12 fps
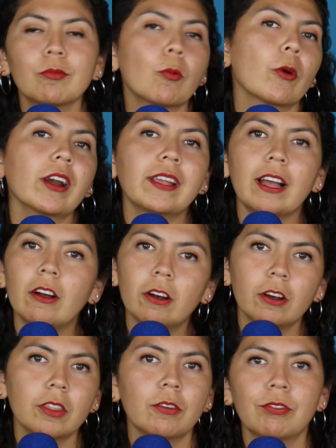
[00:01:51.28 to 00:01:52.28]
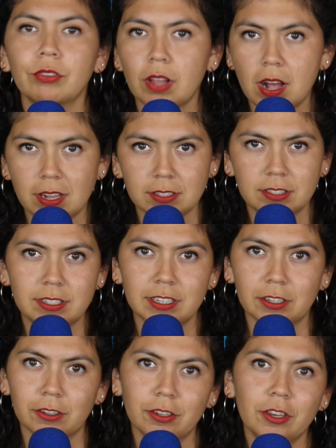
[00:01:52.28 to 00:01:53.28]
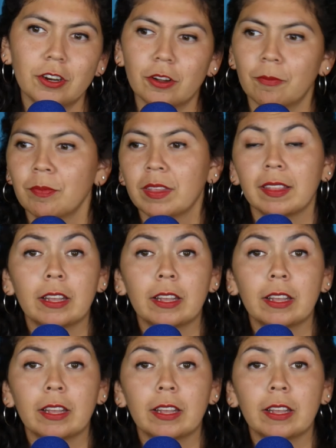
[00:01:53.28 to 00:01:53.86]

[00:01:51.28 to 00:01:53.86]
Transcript: work out all the flaws still, you know.